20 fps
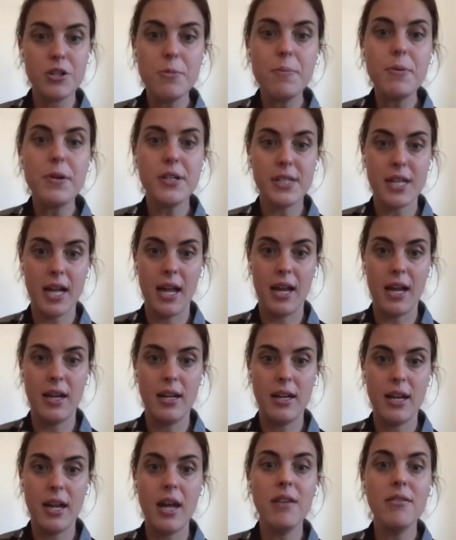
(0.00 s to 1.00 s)
100%.
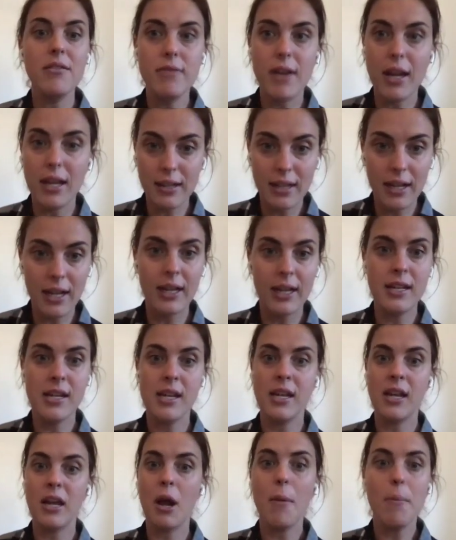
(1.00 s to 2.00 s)
And
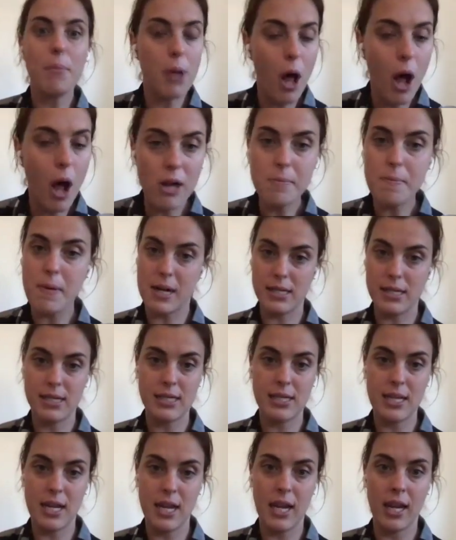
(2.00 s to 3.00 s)
redlining,
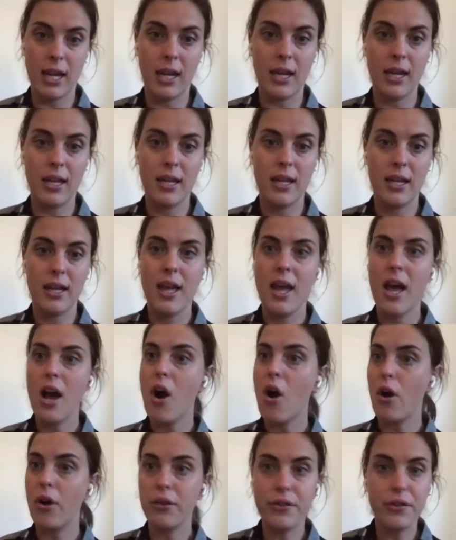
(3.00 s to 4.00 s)
blockbusting,
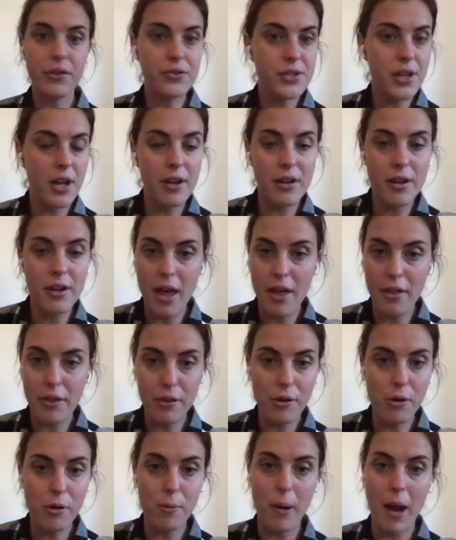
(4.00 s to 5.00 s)
all those
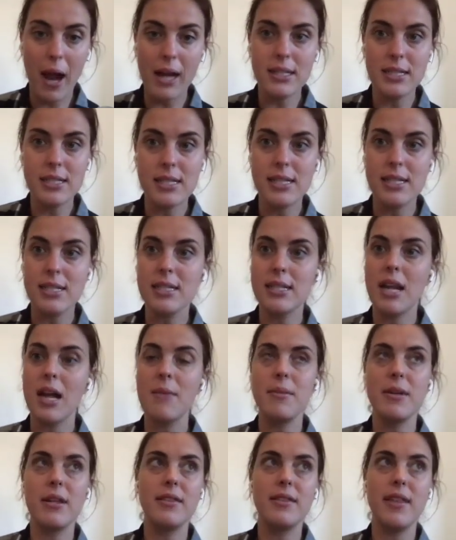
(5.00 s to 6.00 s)
unethical practices,
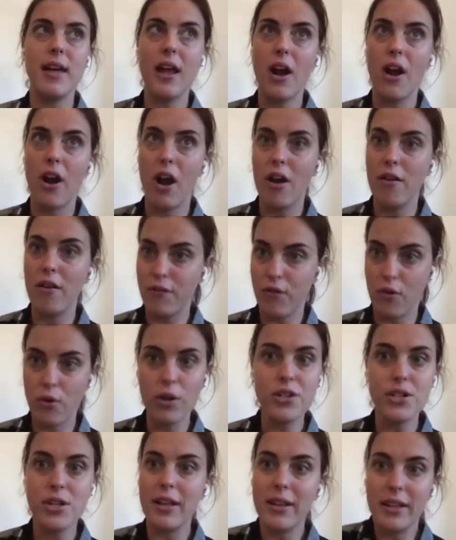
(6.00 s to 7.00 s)
I mean, they are
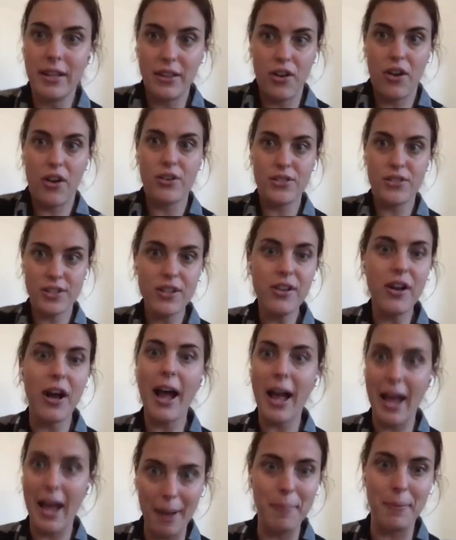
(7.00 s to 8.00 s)
unfortunate, like, they're still
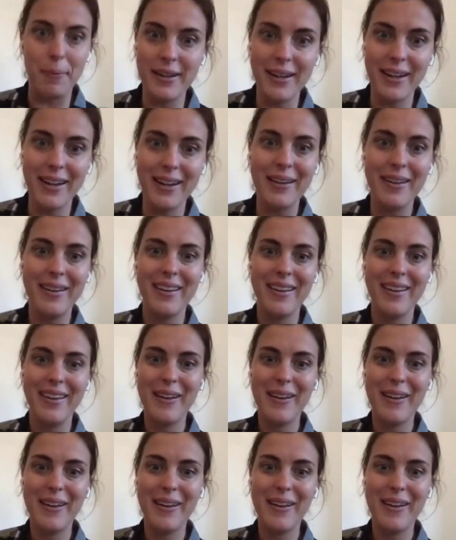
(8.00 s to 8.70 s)
happening.